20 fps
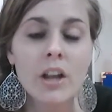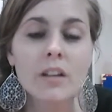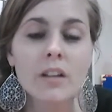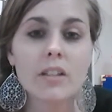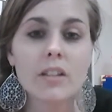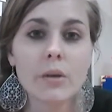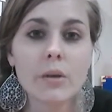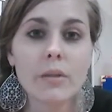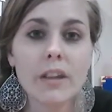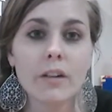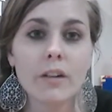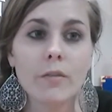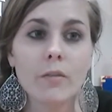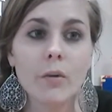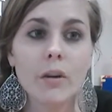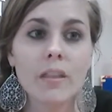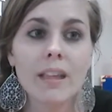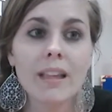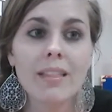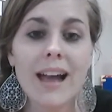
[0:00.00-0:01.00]
so
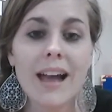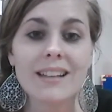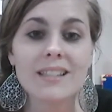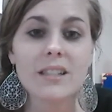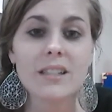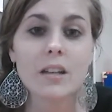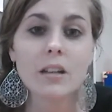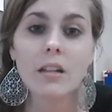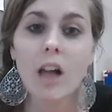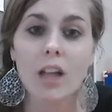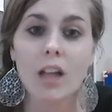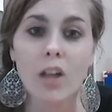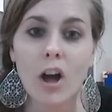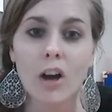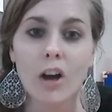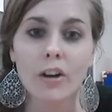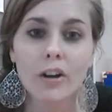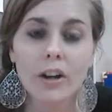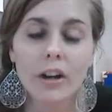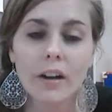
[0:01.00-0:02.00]
therefore they last a lot
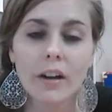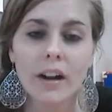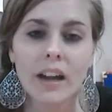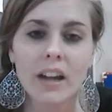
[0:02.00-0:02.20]
longer